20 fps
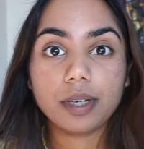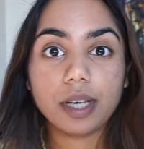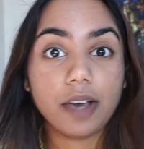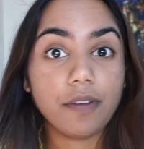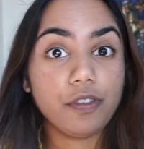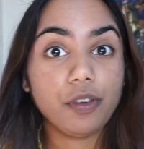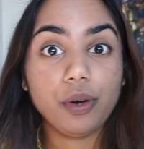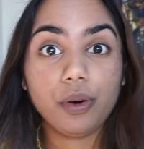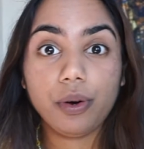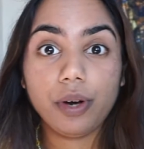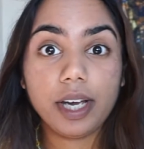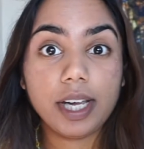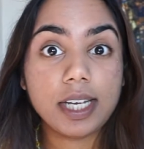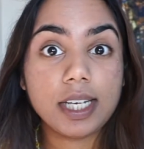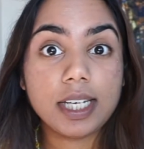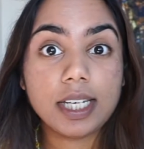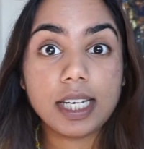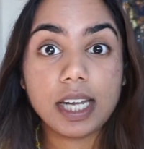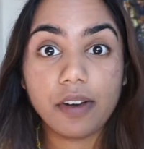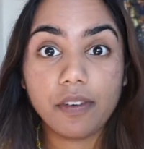If you're
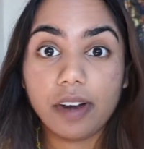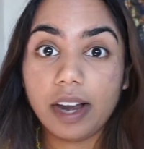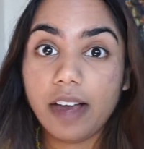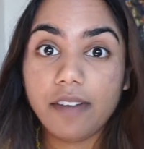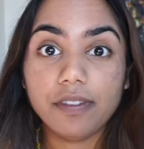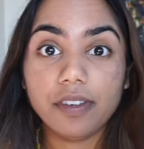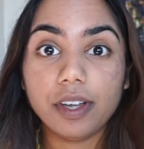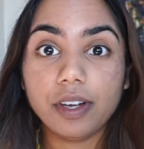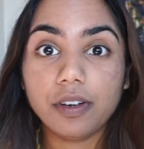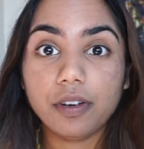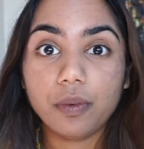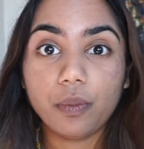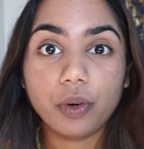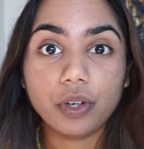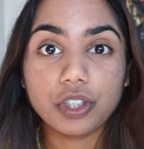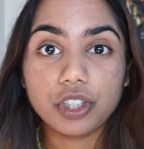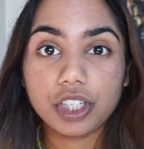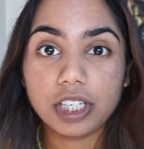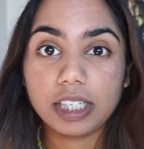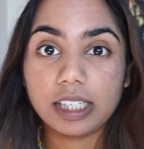in year 11
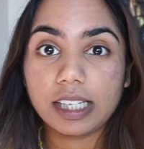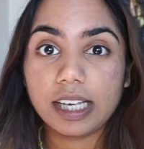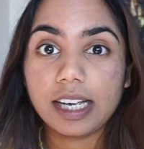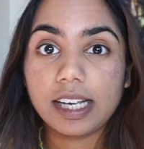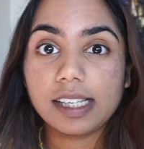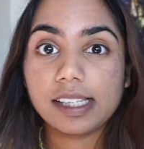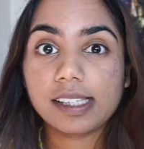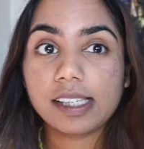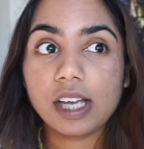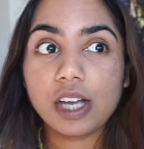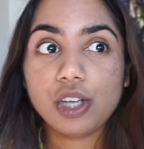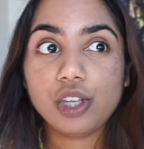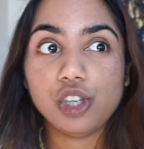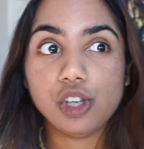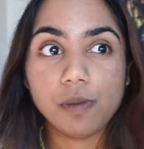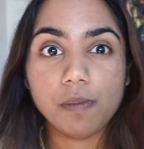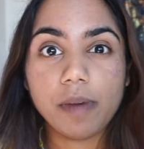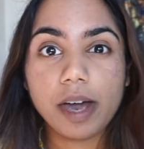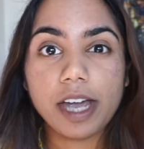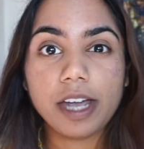watching this, you
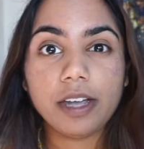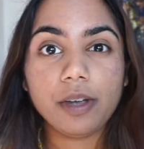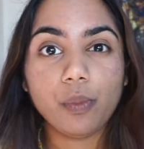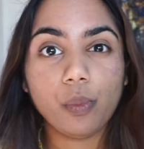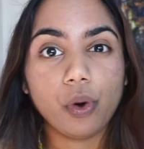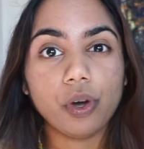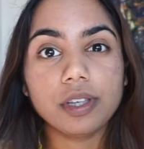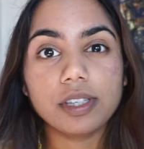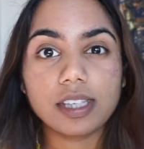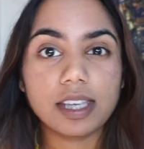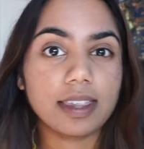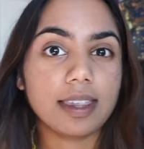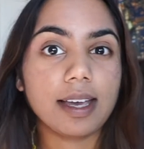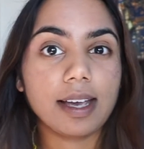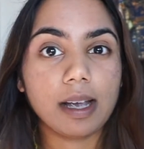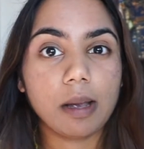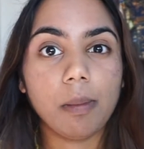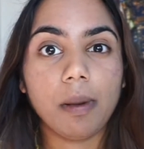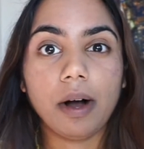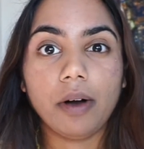may want to
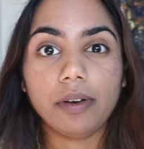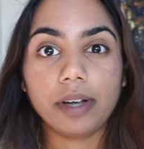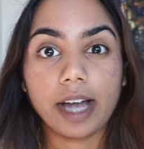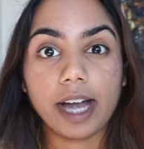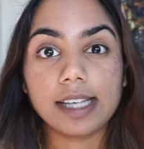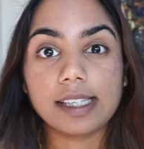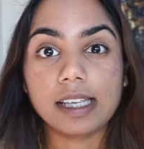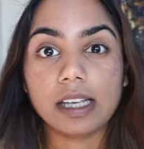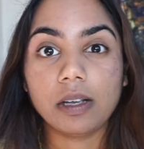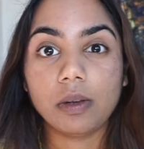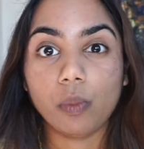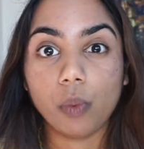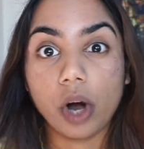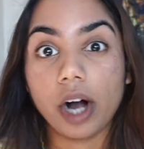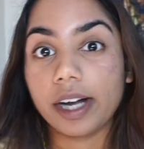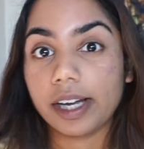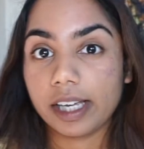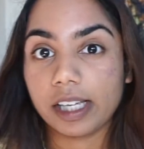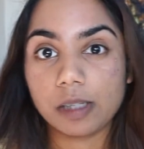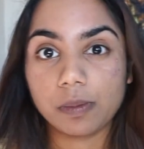think about getting
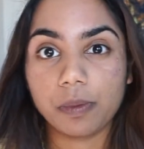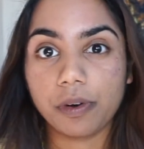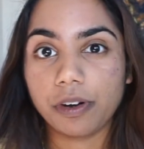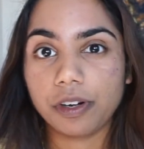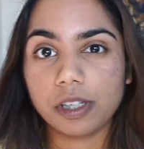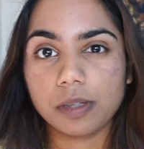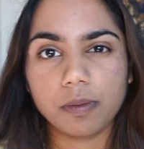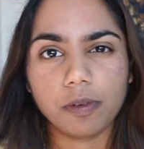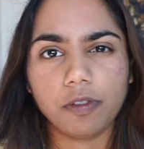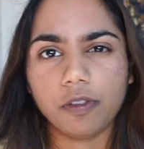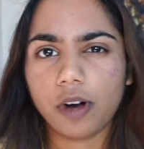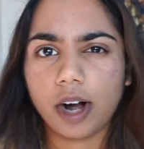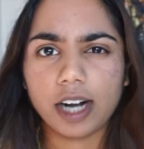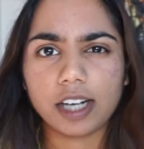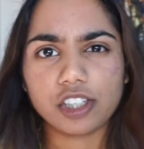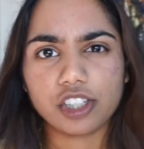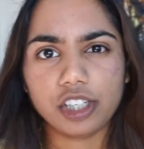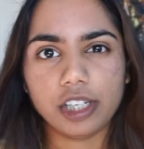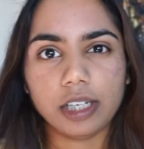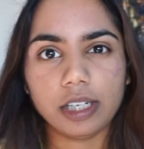work experience before
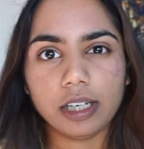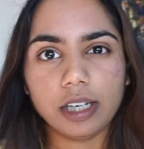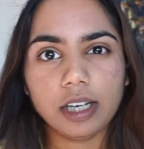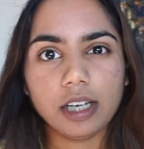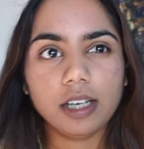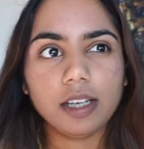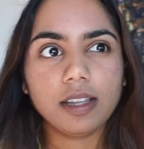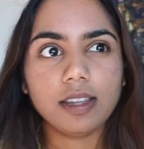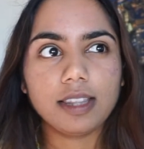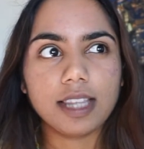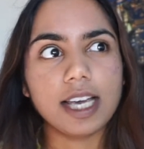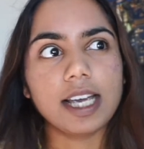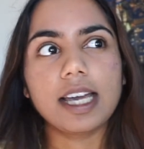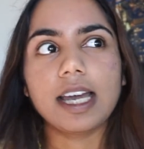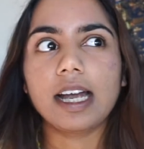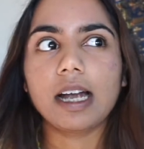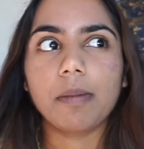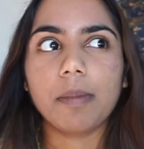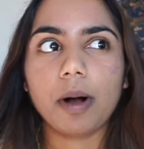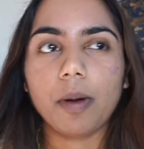actually
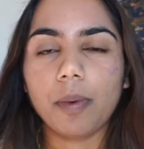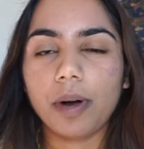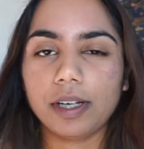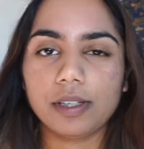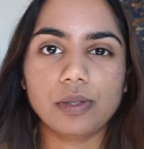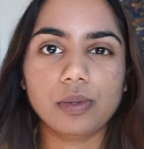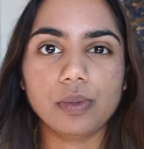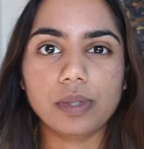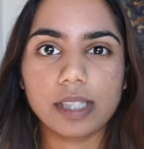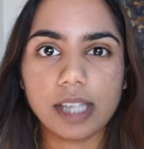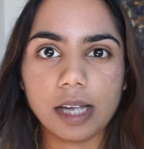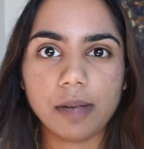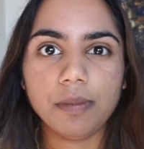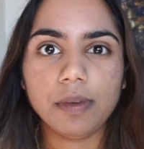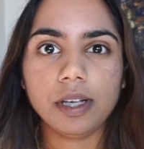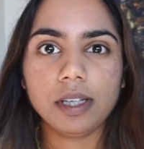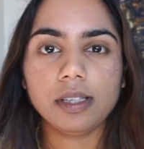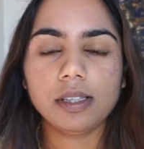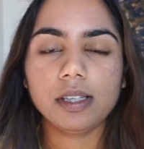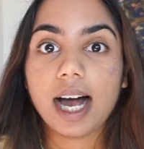thinking about personal
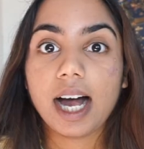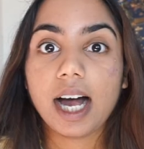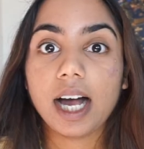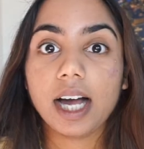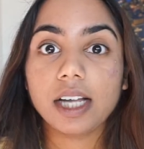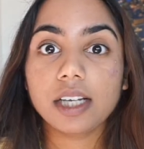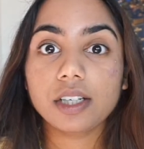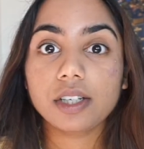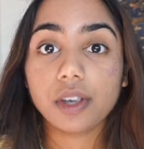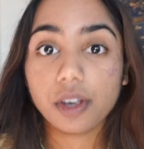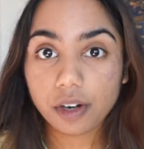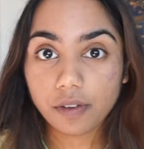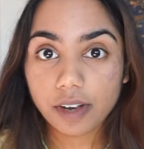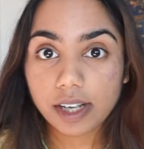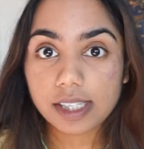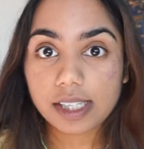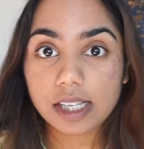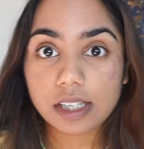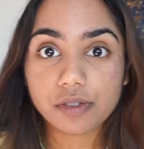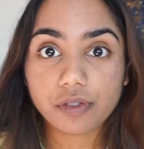statements. And
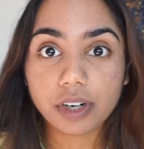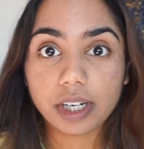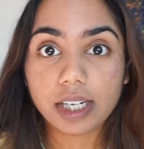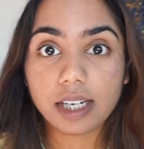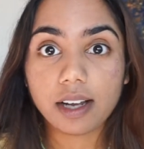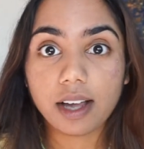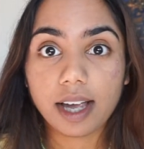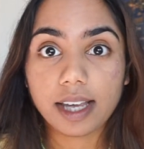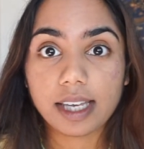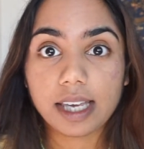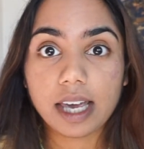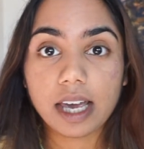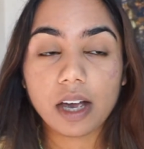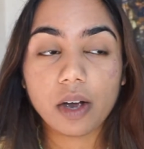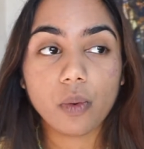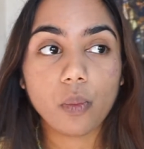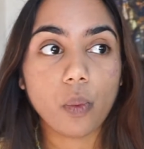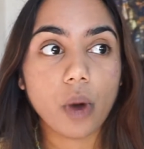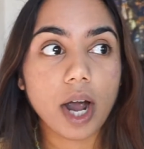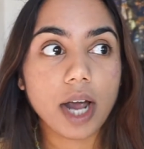universities really like
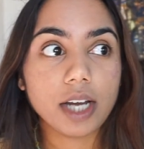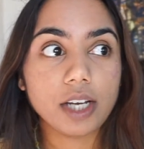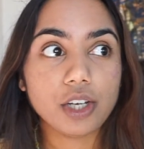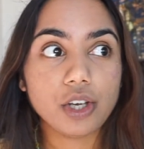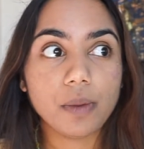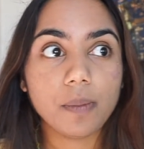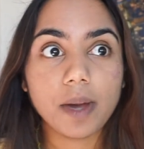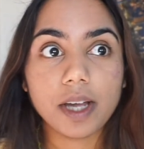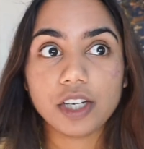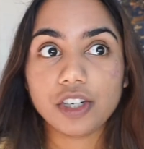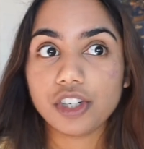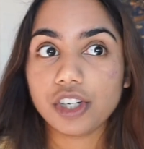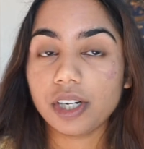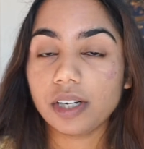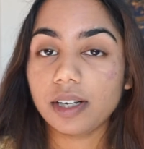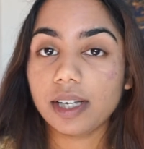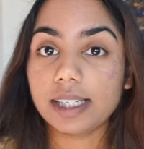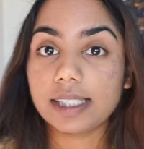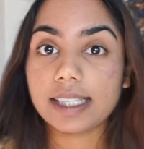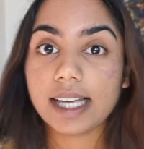it when you mention
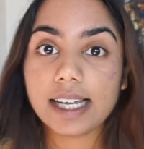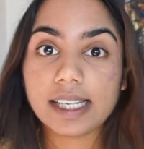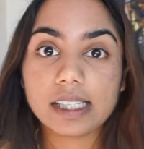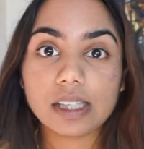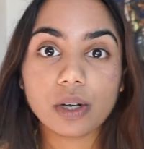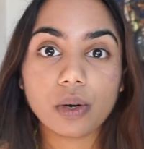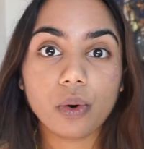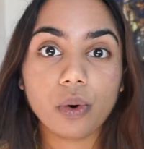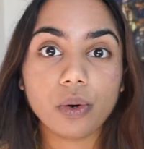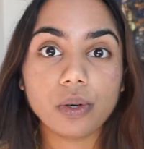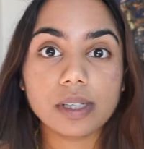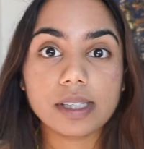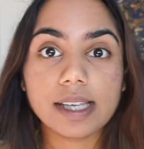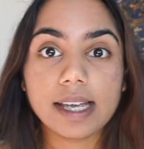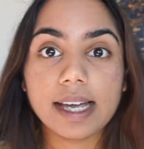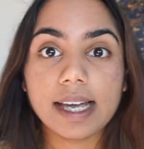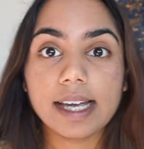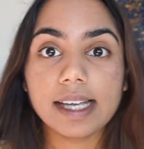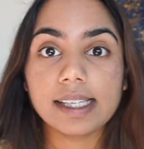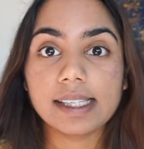like taster
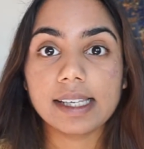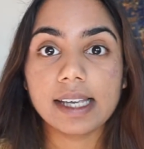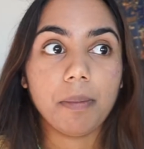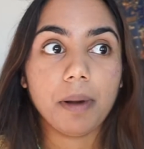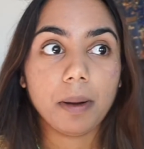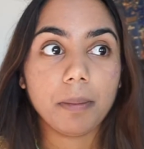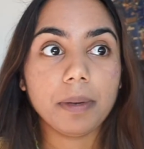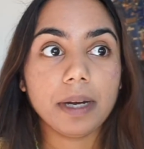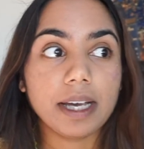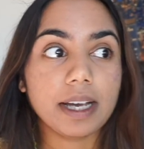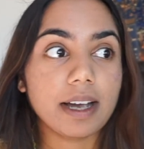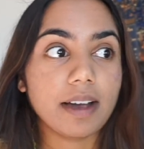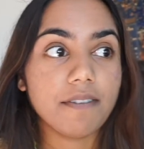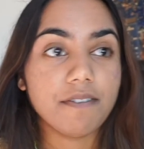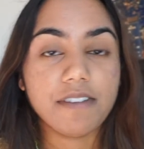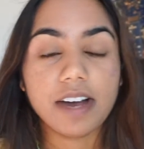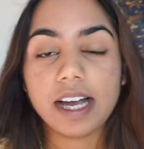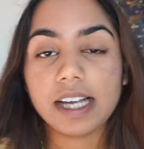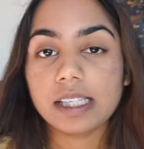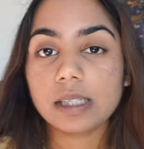courses, public
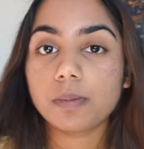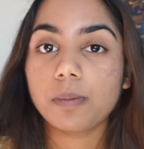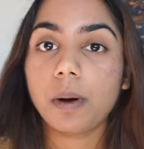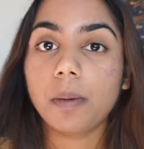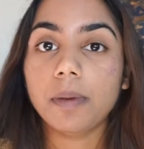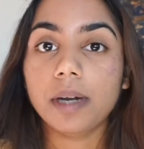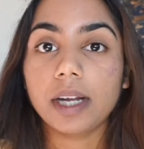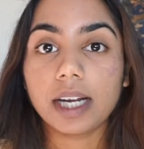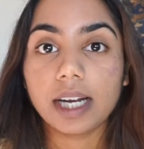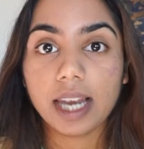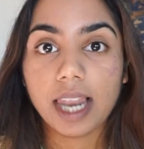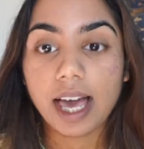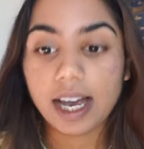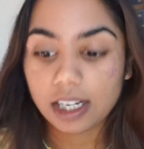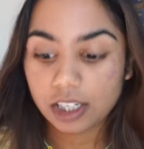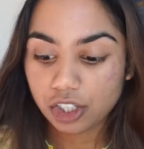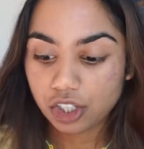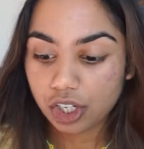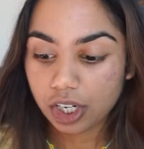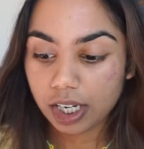events, public
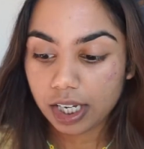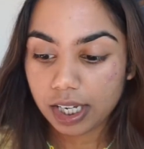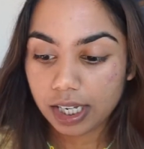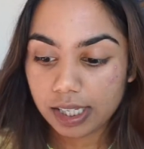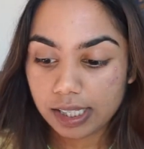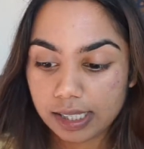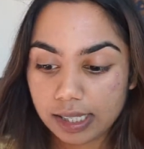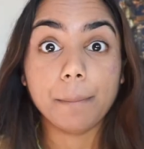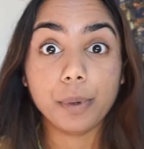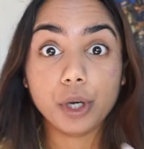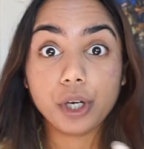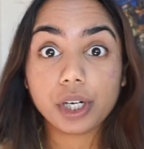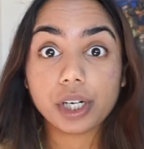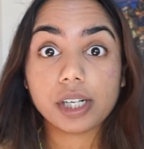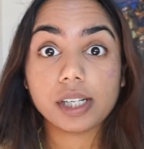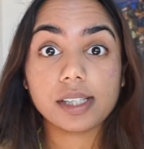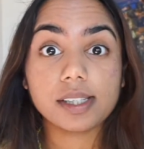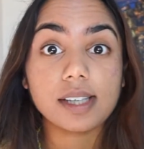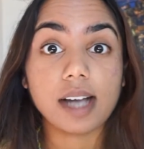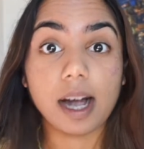lectures,
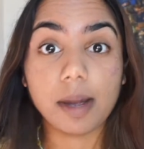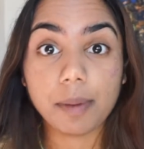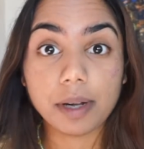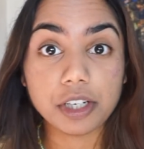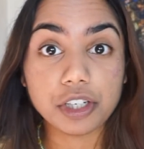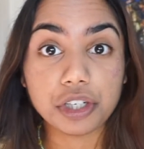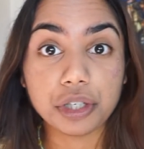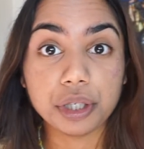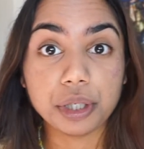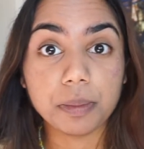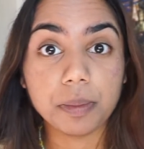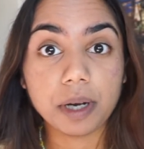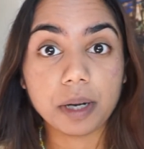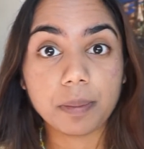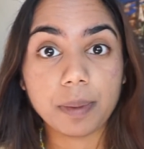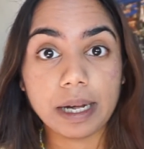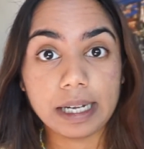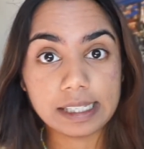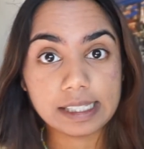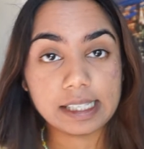books. I mentioned a book
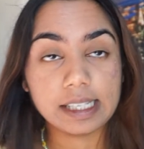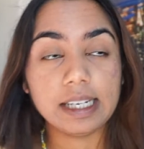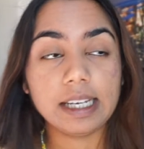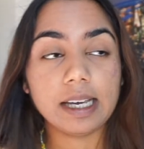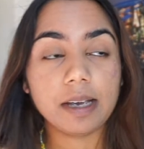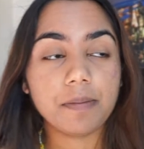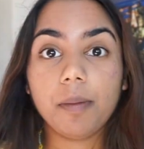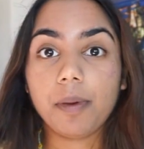personally.